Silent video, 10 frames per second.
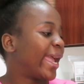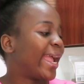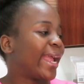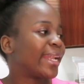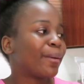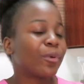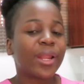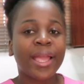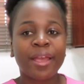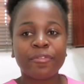And I'm
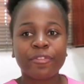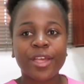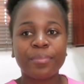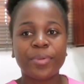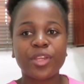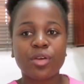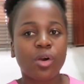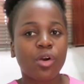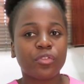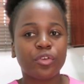gonna have a bit
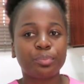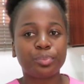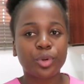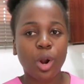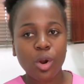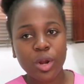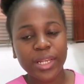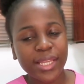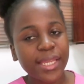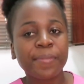of
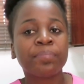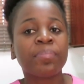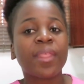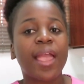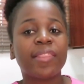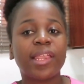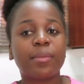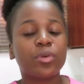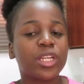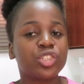broccoli, and
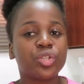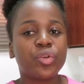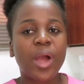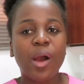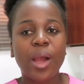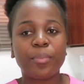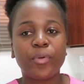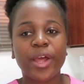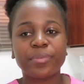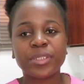then I'm gonna show you how I
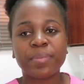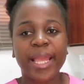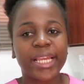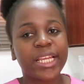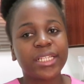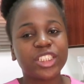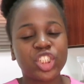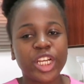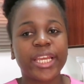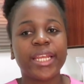prepped my
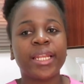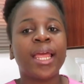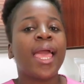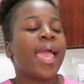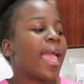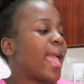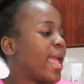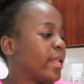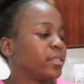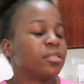chicken
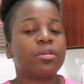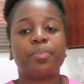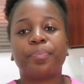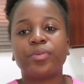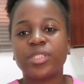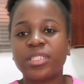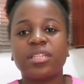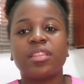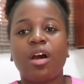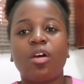and put
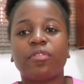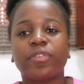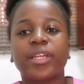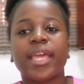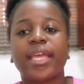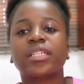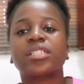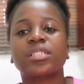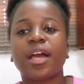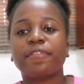it in the oven
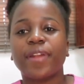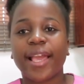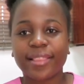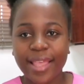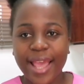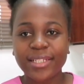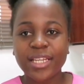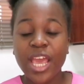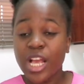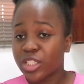and stuff like
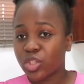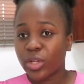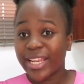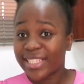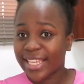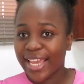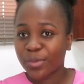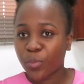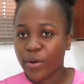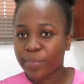that. So let's
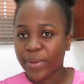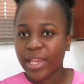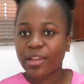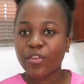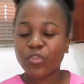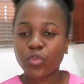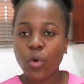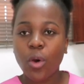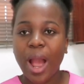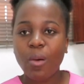get prepping
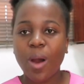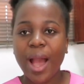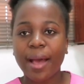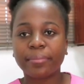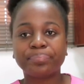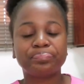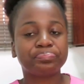for our